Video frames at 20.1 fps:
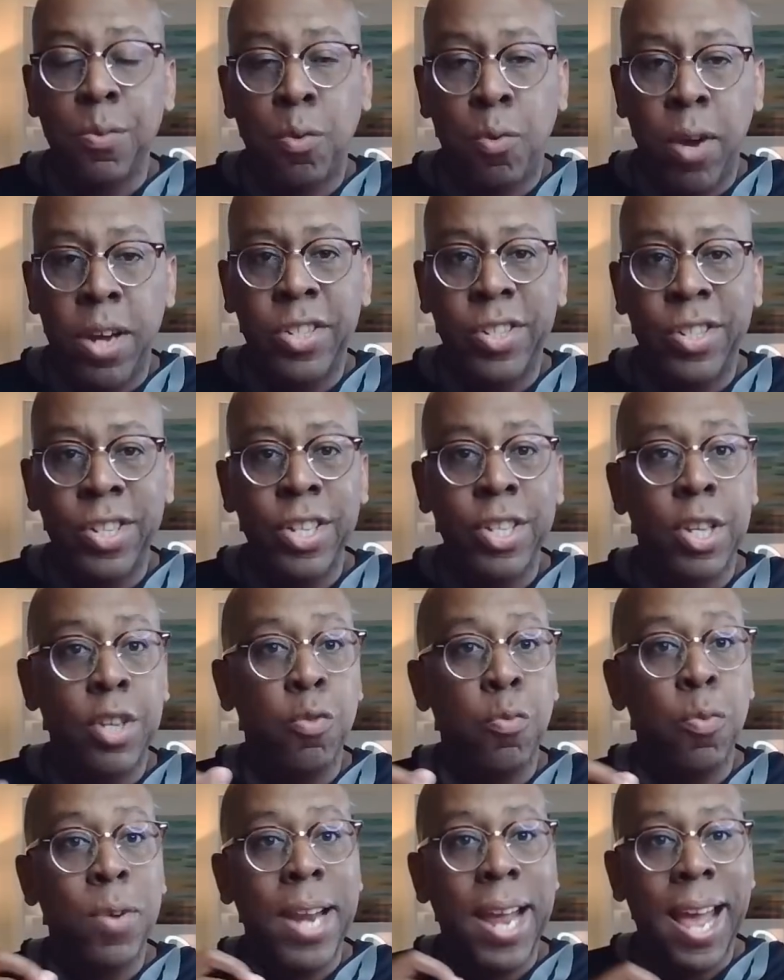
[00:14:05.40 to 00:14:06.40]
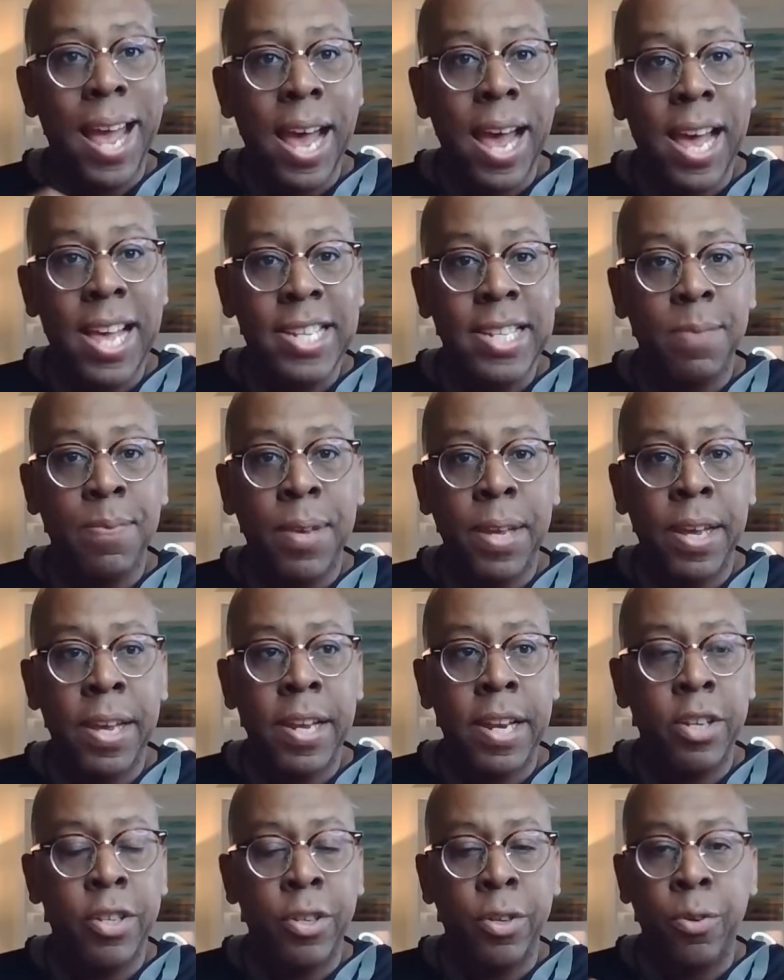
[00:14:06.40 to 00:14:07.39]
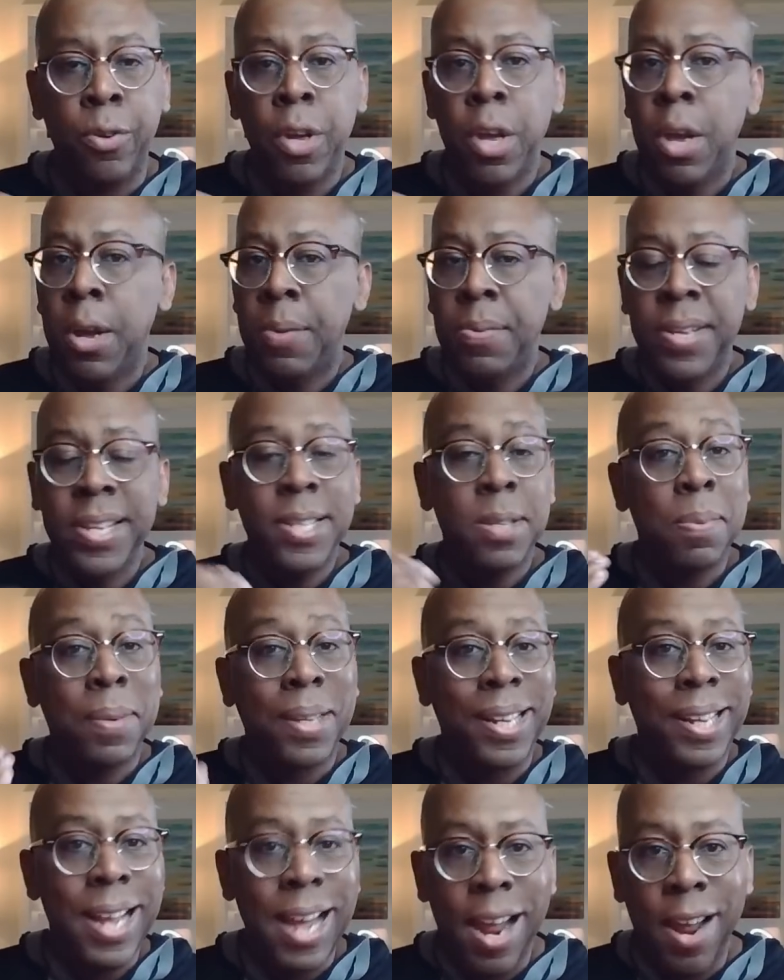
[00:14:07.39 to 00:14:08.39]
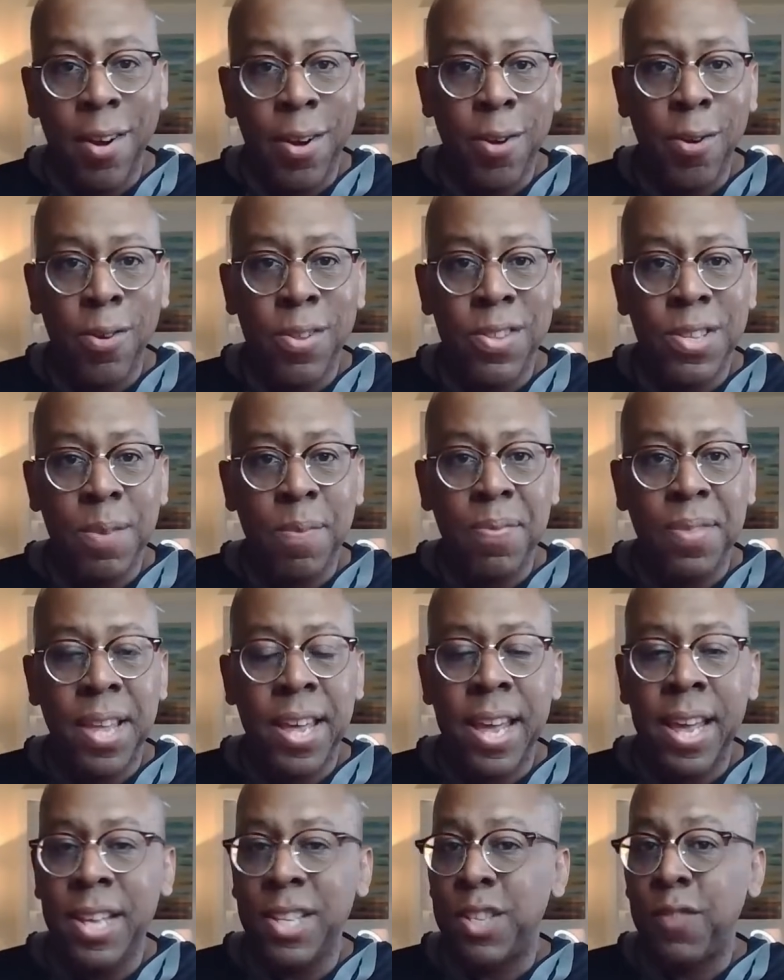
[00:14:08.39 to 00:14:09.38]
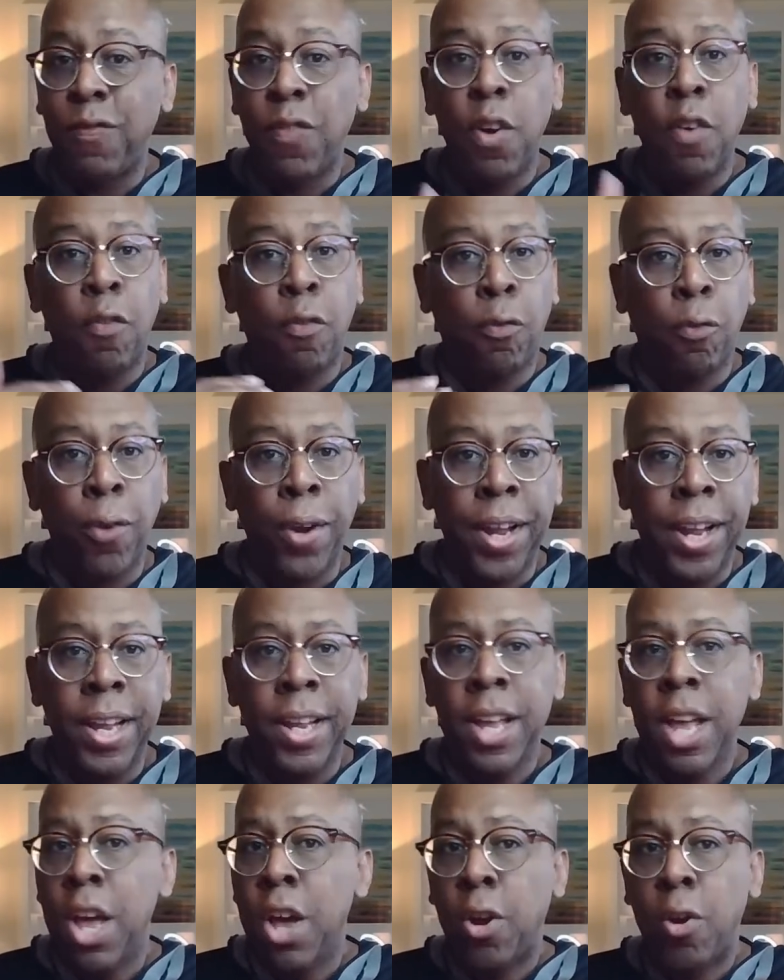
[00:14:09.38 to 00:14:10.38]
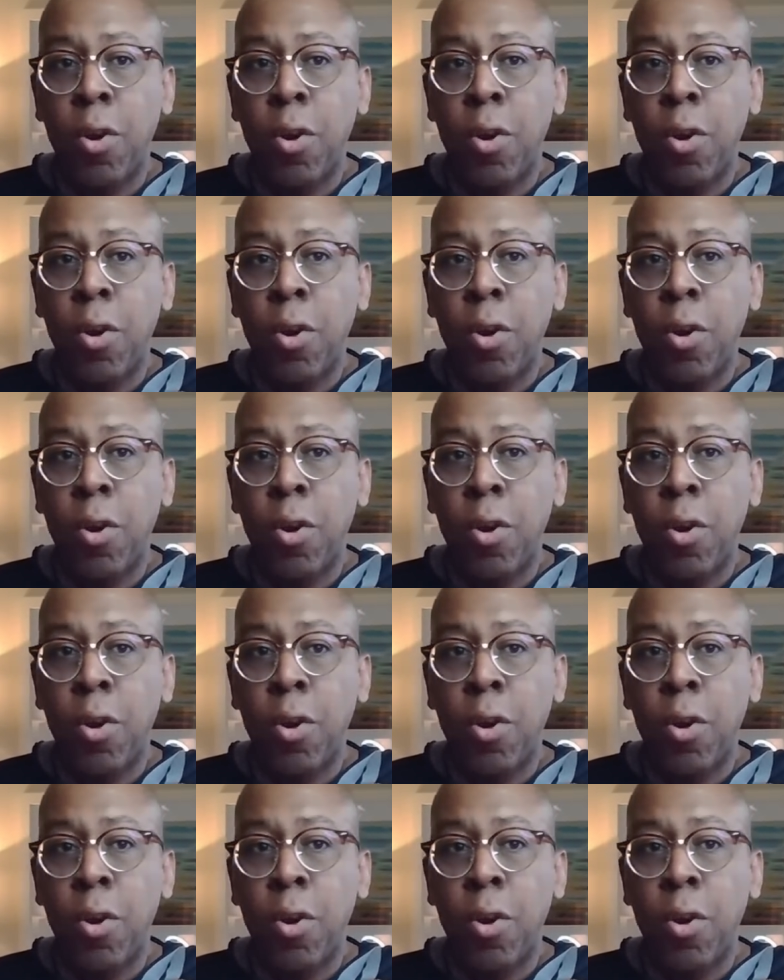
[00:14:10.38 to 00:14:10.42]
some questions that you want to ask me, that you need some clarity on some things, feel free.